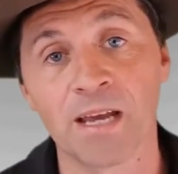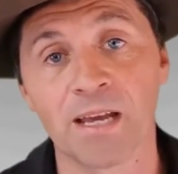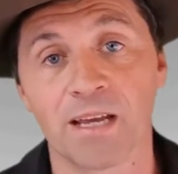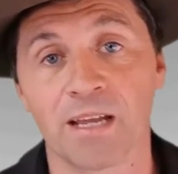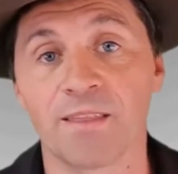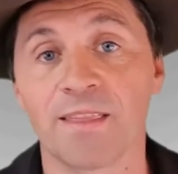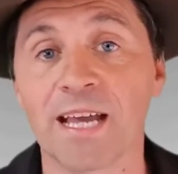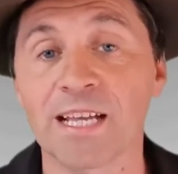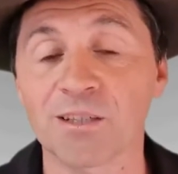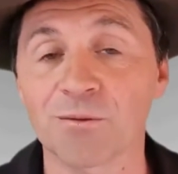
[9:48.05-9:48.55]

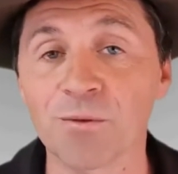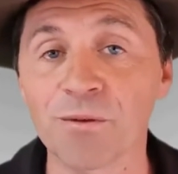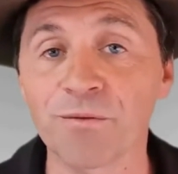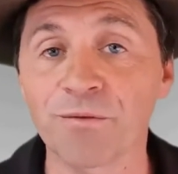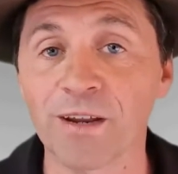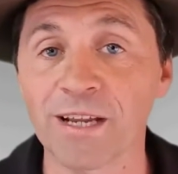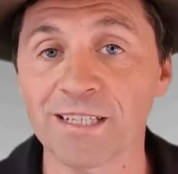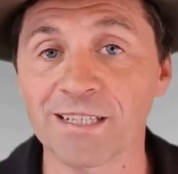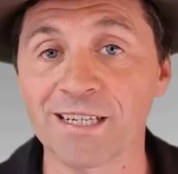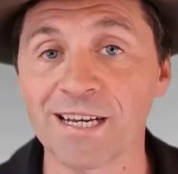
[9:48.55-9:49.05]
And that's
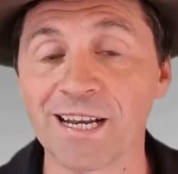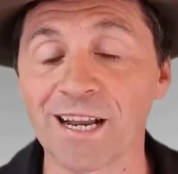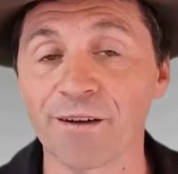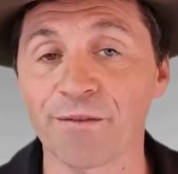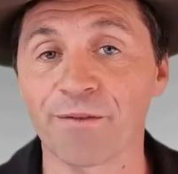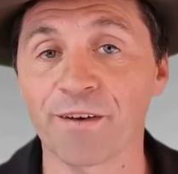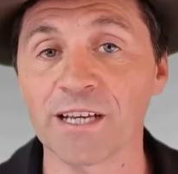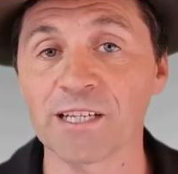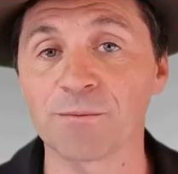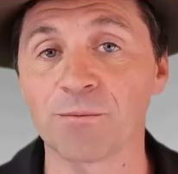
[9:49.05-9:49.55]
reflected in our
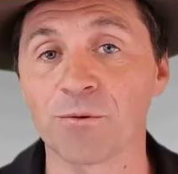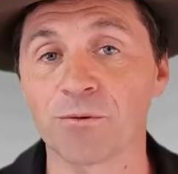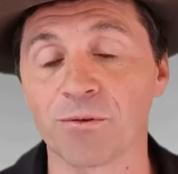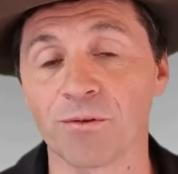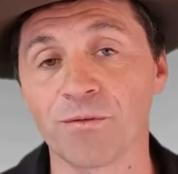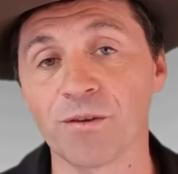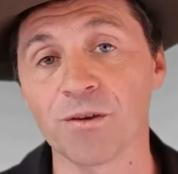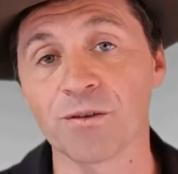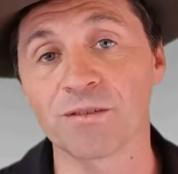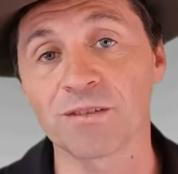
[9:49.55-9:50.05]
Facebook
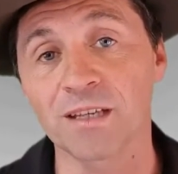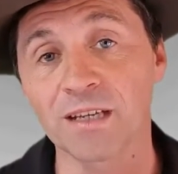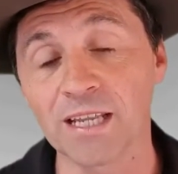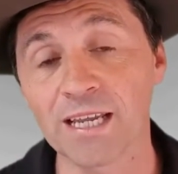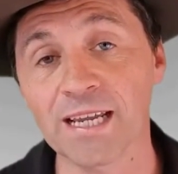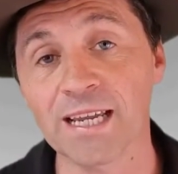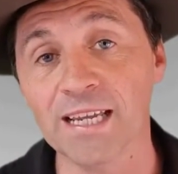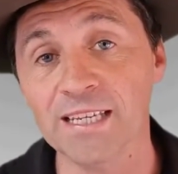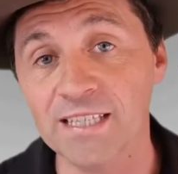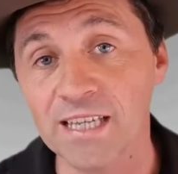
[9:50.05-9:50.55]
reviews. The
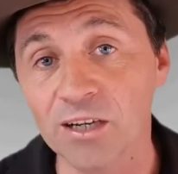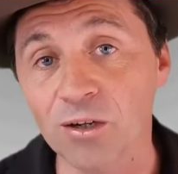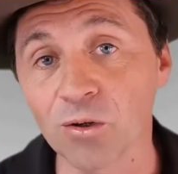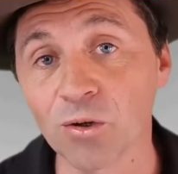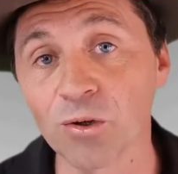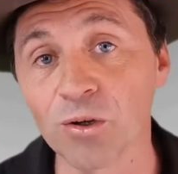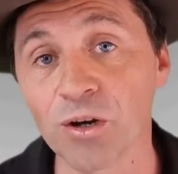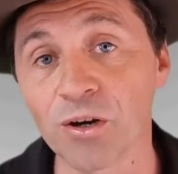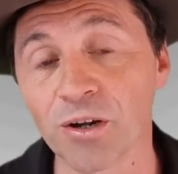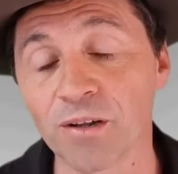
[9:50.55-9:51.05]
link is
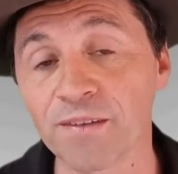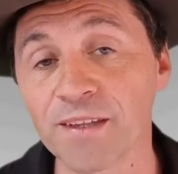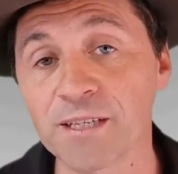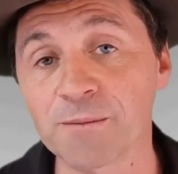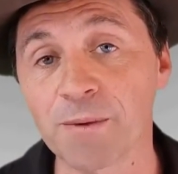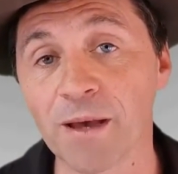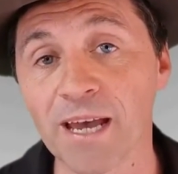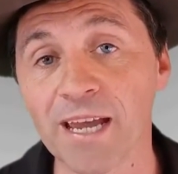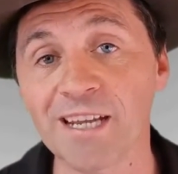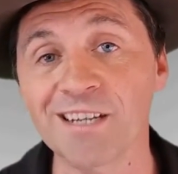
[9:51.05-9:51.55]
included on this
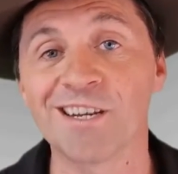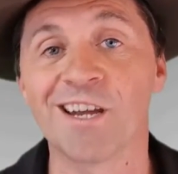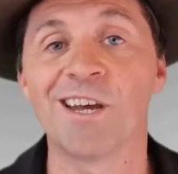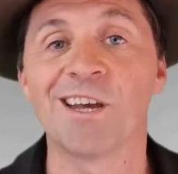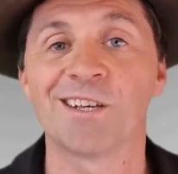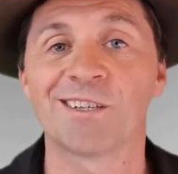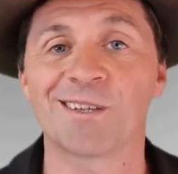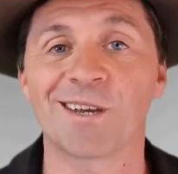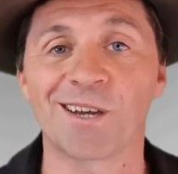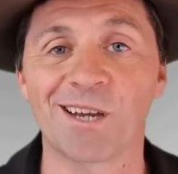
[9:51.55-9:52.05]
page,
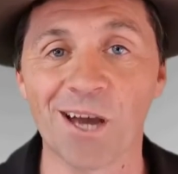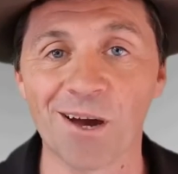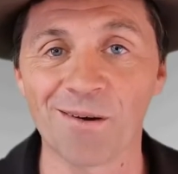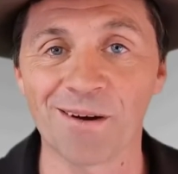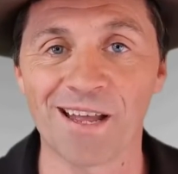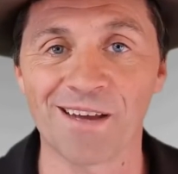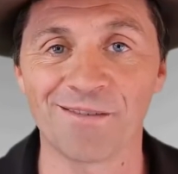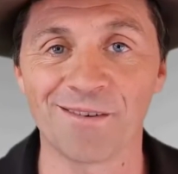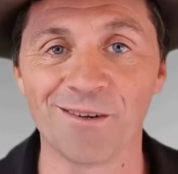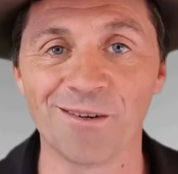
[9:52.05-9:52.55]
so go
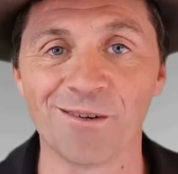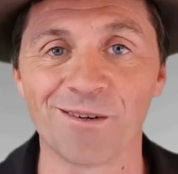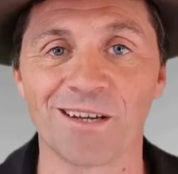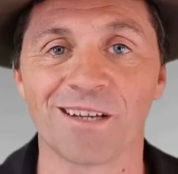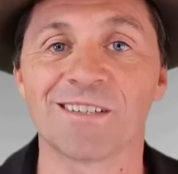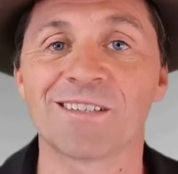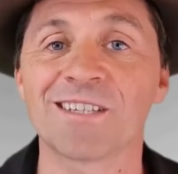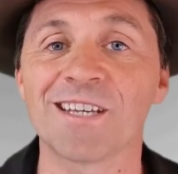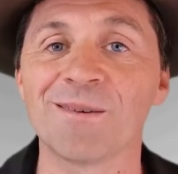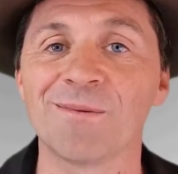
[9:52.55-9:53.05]
and have a look
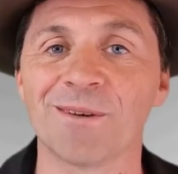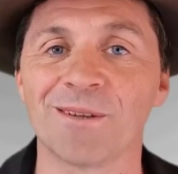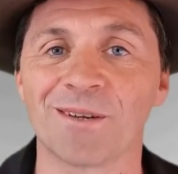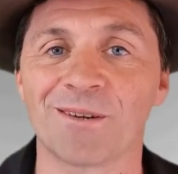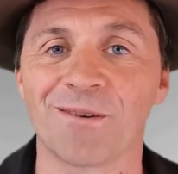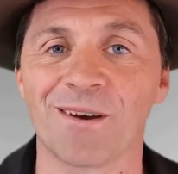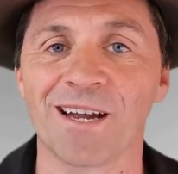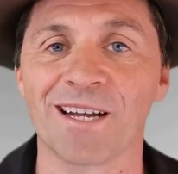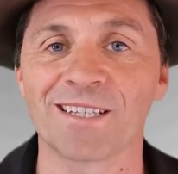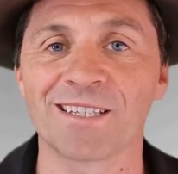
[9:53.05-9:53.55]
and see what the
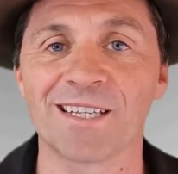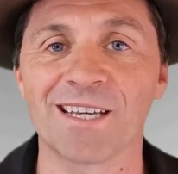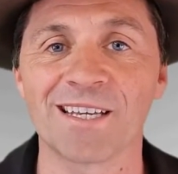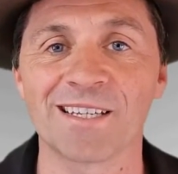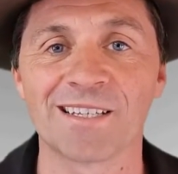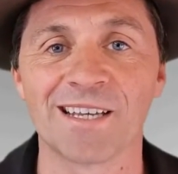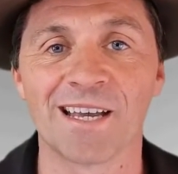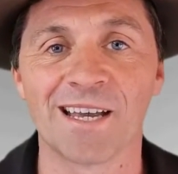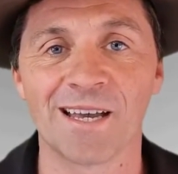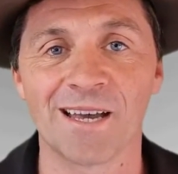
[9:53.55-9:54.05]
crowd
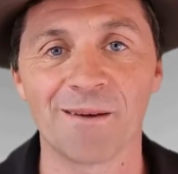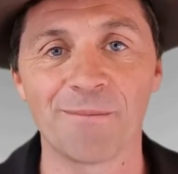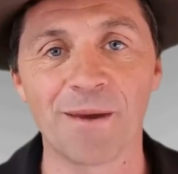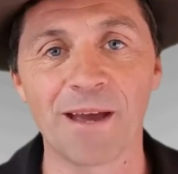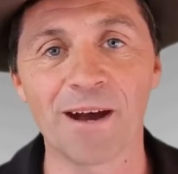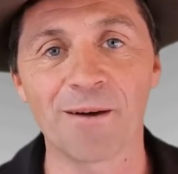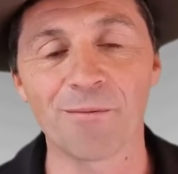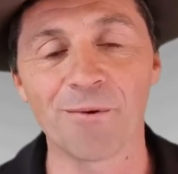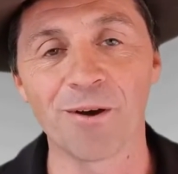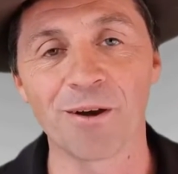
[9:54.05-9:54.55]
says
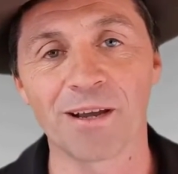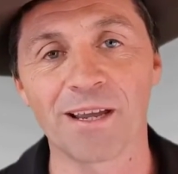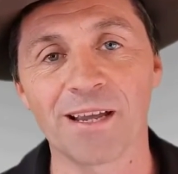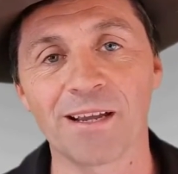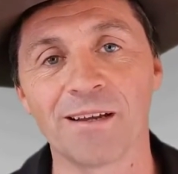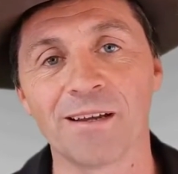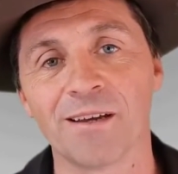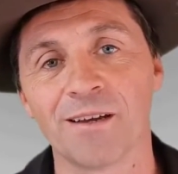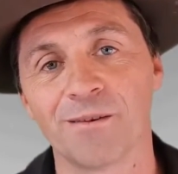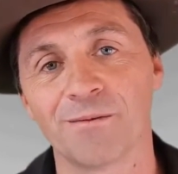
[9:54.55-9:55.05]
about
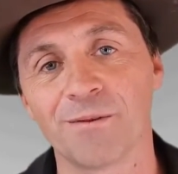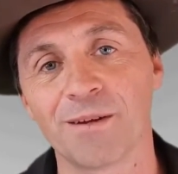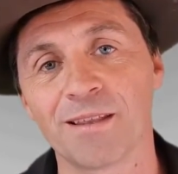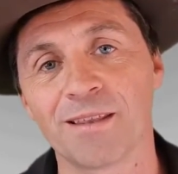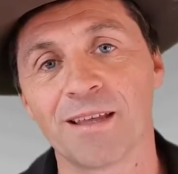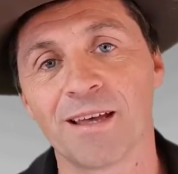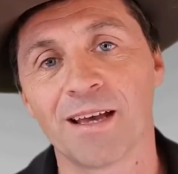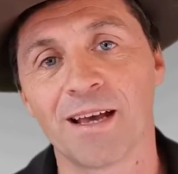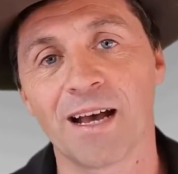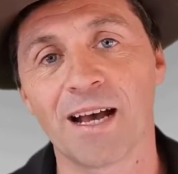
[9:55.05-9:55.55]
working with
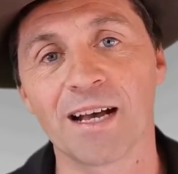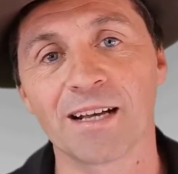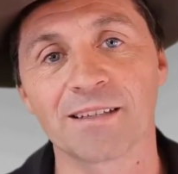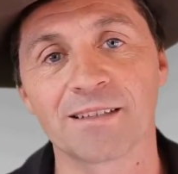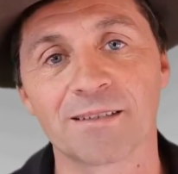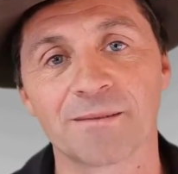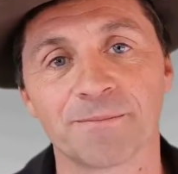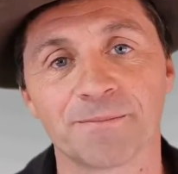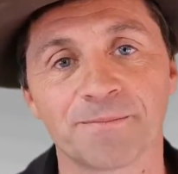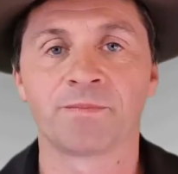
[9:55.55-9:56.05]

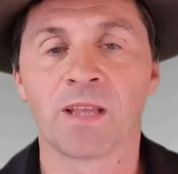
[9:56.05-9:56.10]
us.